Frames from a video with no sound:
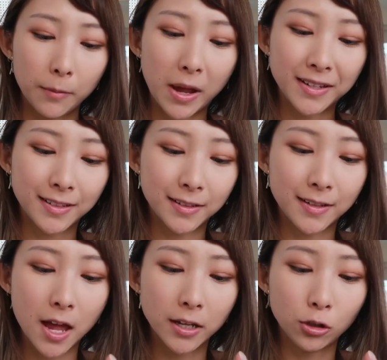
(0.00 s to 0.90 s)
My
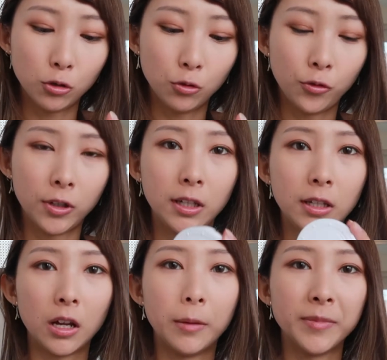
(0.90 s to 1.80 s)
Cezanne
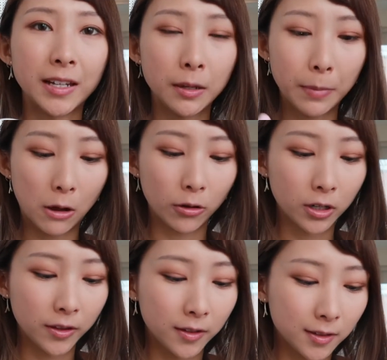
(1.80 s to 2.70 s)
UV setting
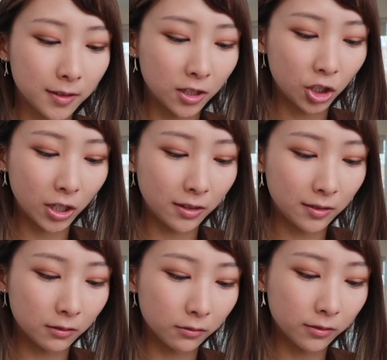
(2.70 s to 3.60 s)
powder, and this is in the shade
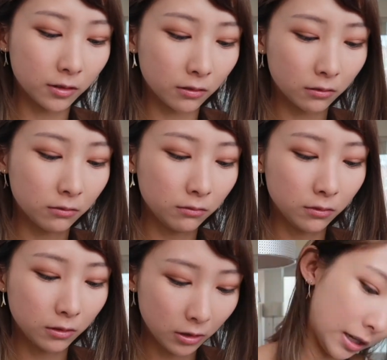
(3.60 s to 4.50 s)

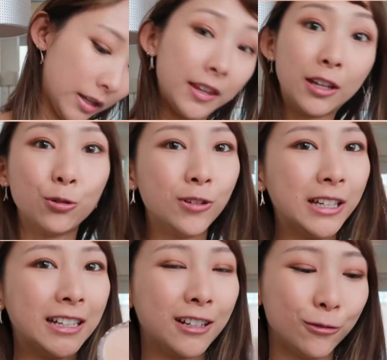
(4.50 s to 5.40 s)
00. And thank you to
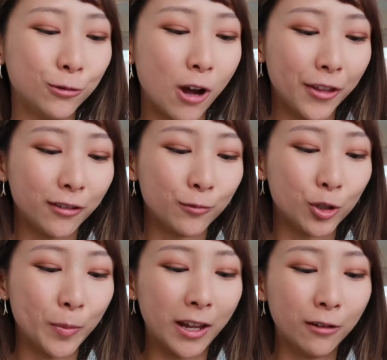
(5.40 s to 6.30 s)
Lena who got this from
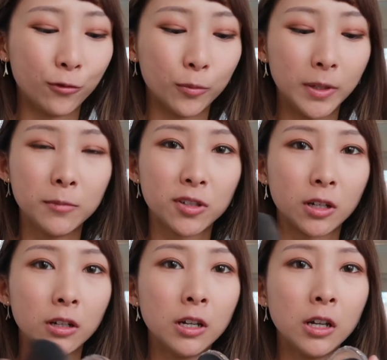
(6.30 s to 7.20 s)
Japan for me. I'm just
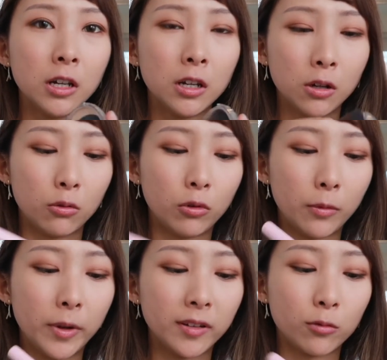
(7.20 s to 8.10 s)
going
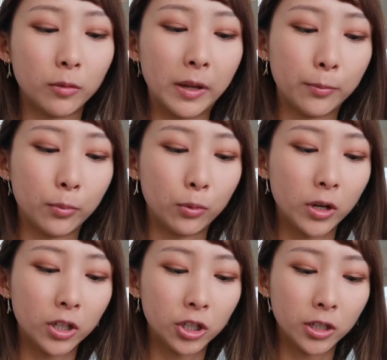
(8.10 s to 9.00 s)
to throw my
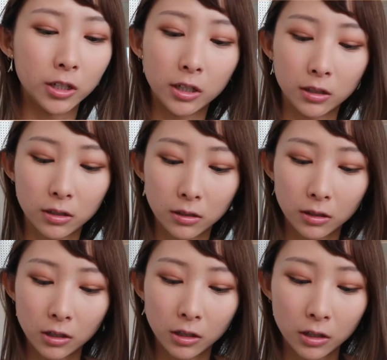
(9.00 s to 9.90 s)
brush in it.
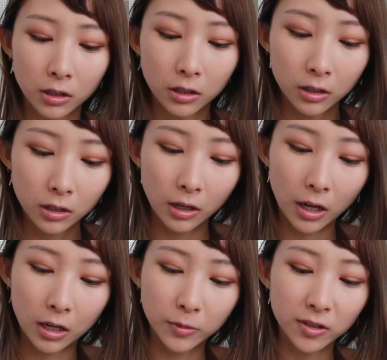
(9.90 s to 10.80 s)

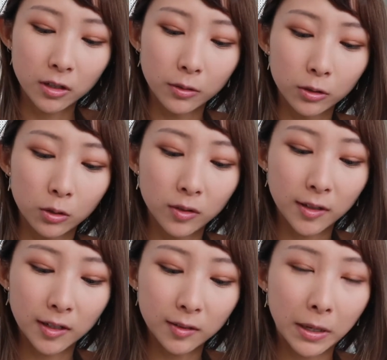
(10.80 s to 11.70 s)
And I'm just going to use
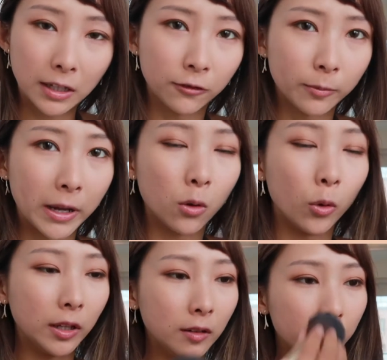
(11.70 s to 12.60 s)
this mainly for my
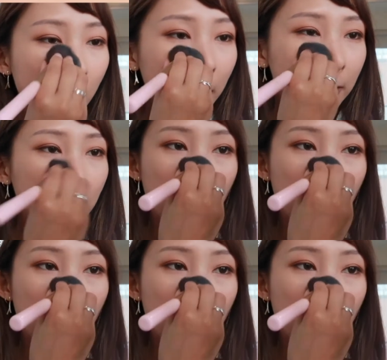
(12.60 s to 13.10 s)
oily spots.